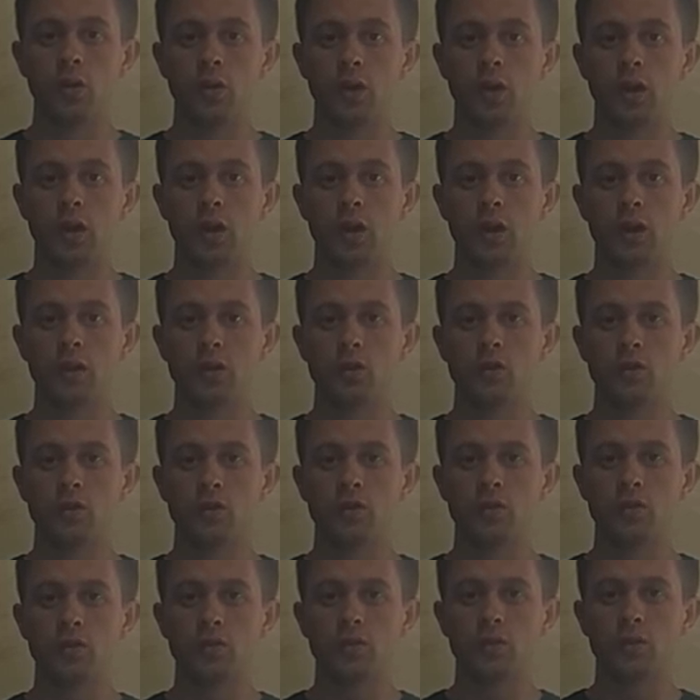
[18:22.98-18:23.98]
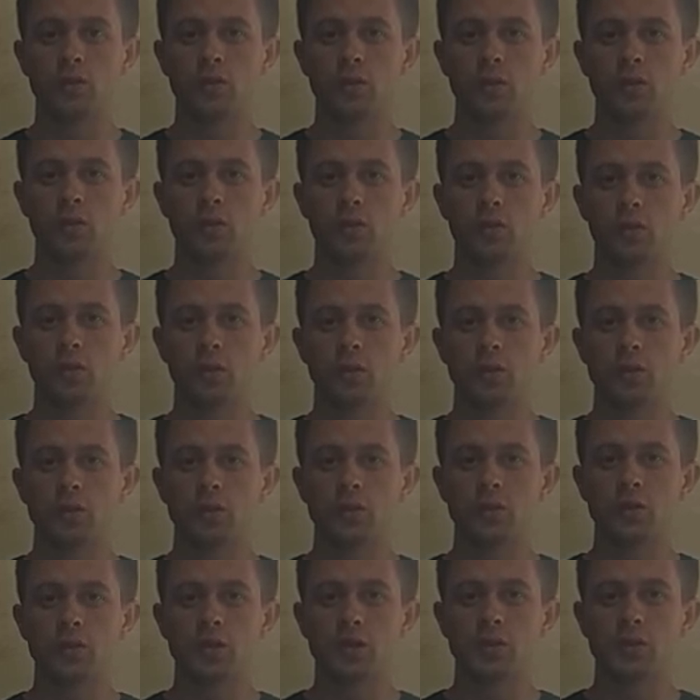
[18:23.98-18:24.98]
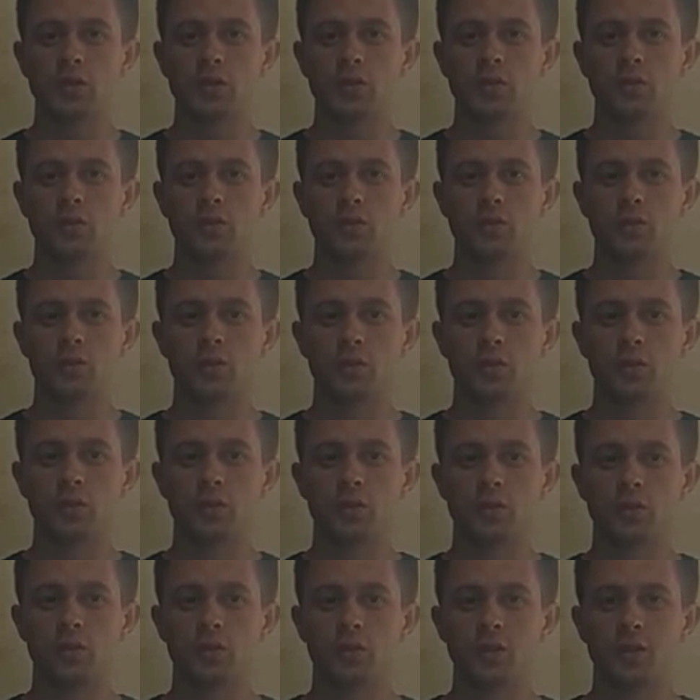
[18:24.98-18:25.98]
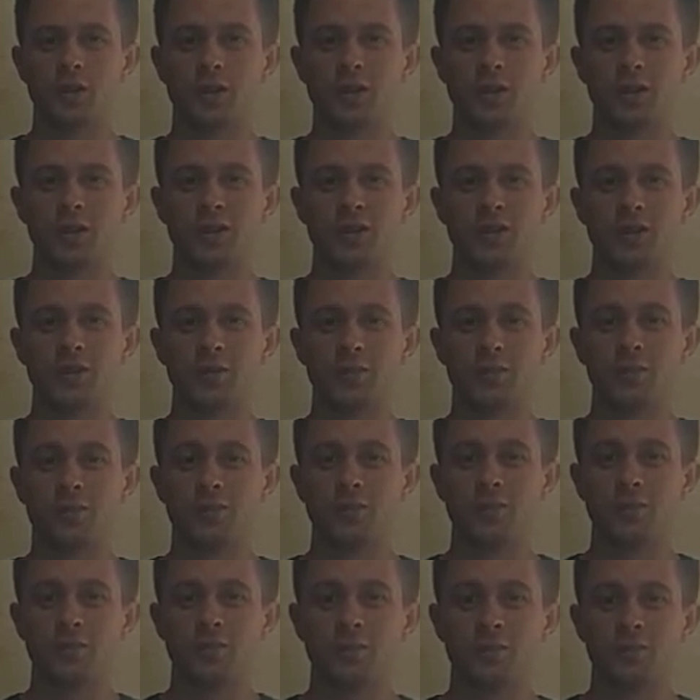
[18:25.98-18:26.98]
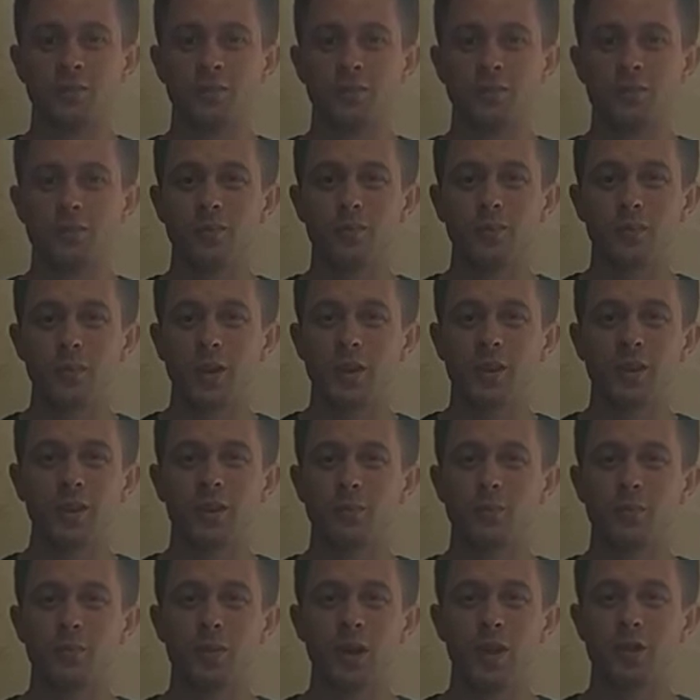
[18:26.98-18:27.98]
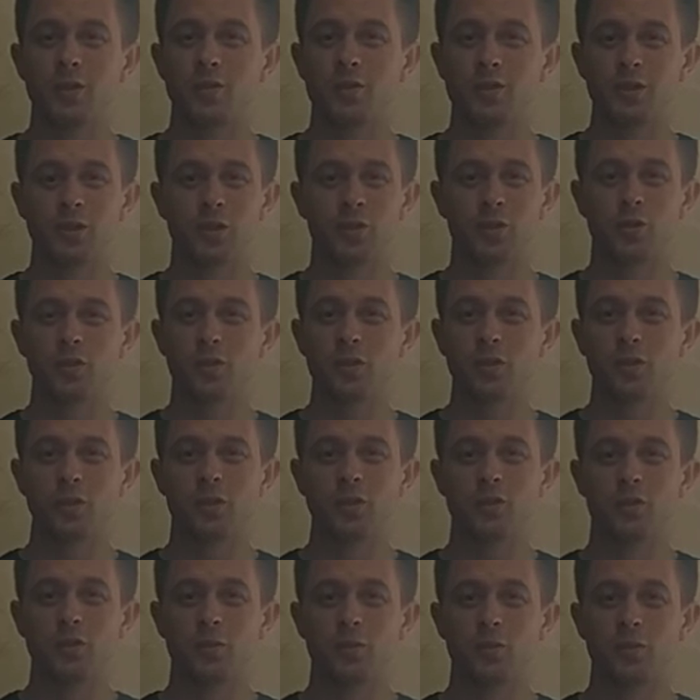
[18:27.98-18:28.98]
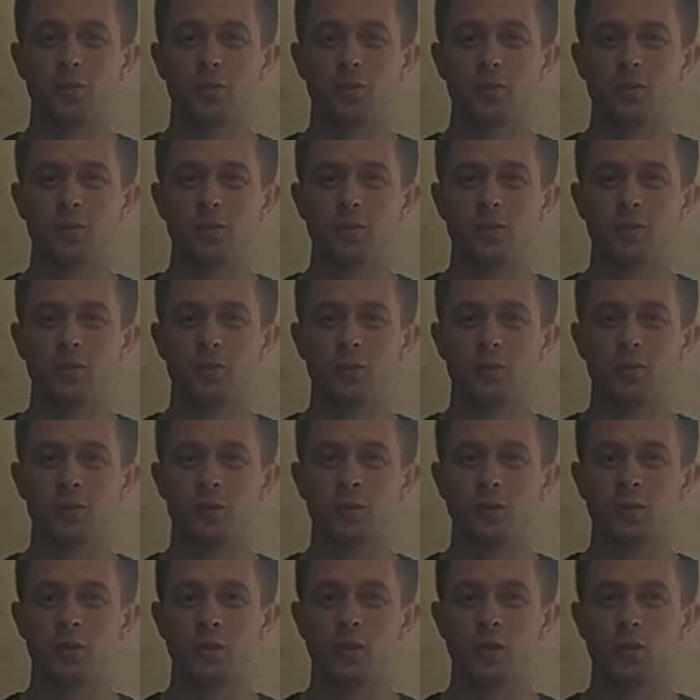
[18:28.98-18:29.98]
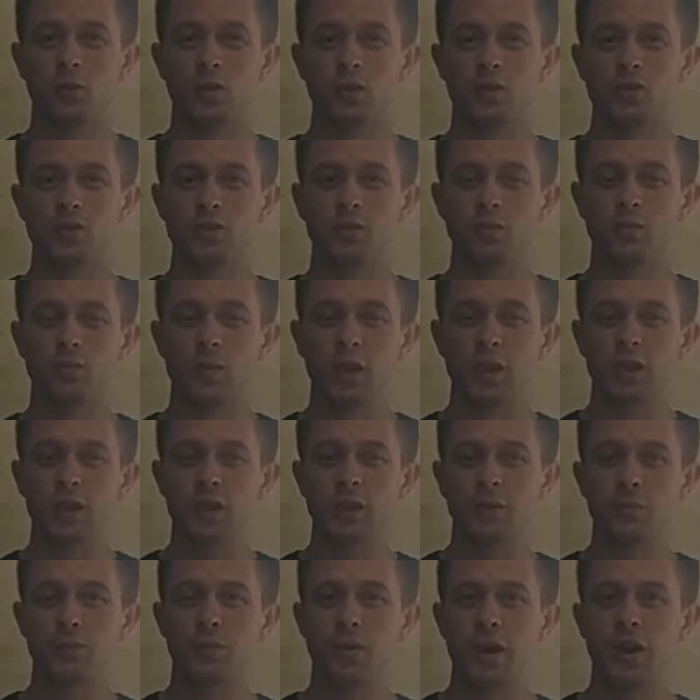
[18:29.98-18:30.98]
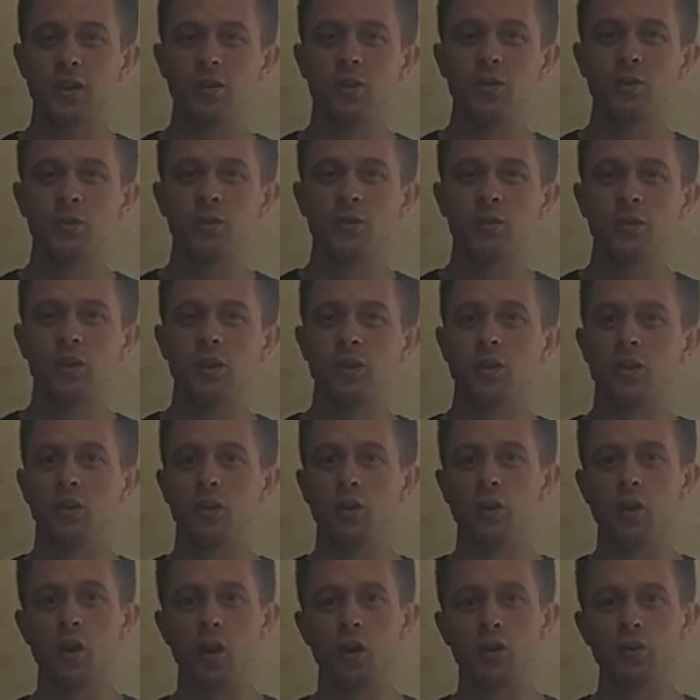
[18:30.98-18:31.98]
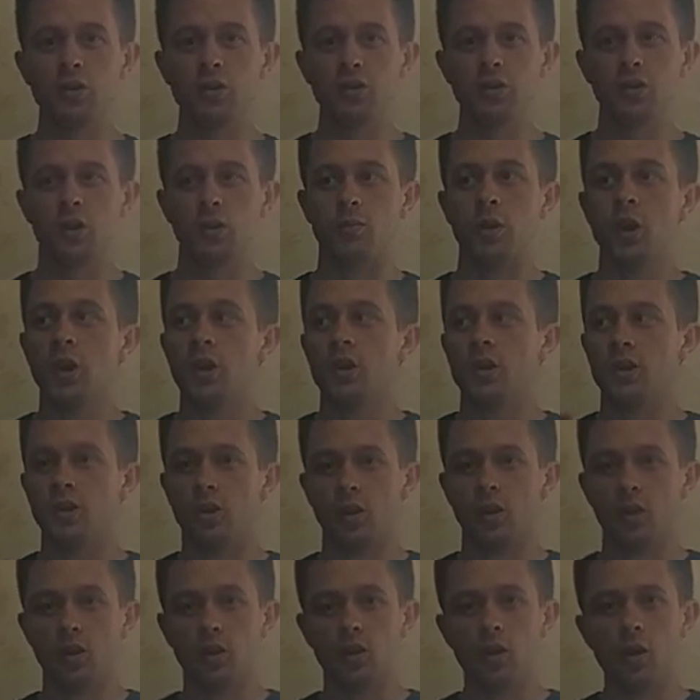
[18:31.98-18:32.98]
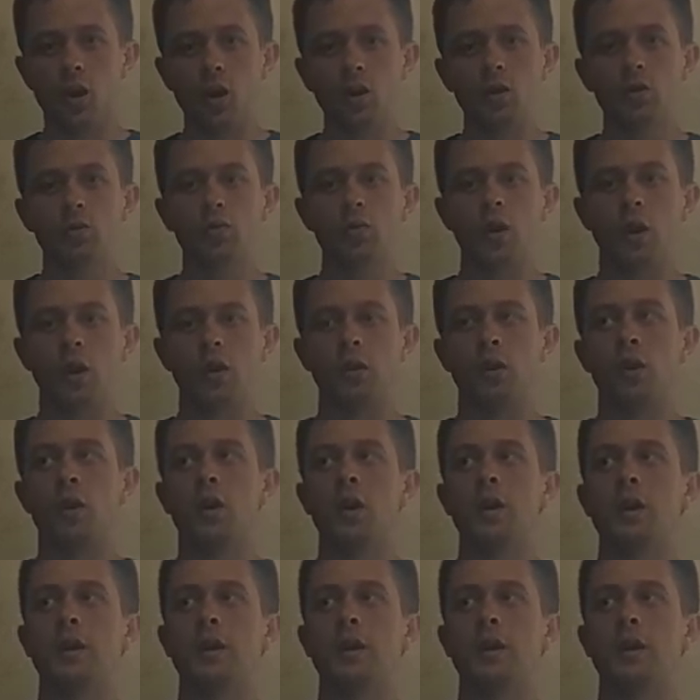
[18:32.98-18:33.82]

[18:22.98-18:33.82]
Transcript: And you don't want just to kind of make it better short term. You want to make it better in the long term, in the long run,